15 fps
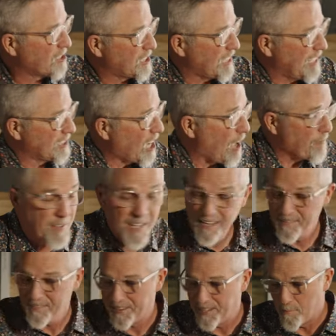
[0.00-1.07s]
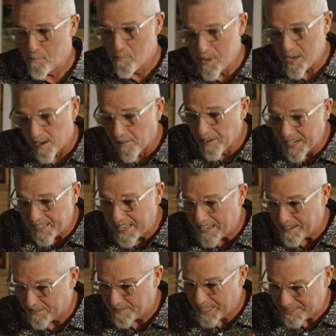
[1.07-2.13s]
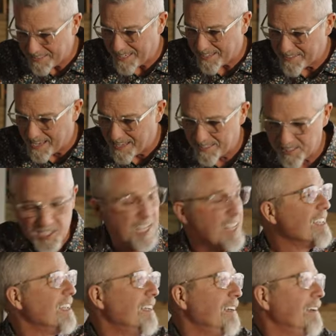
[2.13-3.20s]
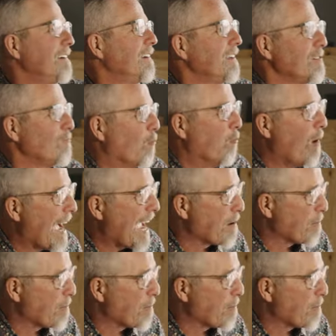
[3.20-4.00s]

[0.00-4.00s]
sheds off. They're mirroring that, that technology why